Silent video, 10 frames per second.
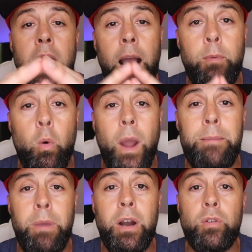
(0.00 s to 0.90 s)
I'm a
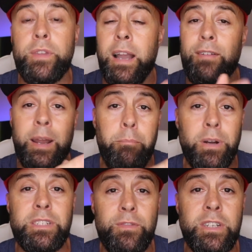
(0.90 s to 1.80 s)
white belt. I've had a
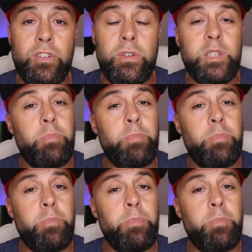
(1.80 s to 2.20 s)
bunch of injuries,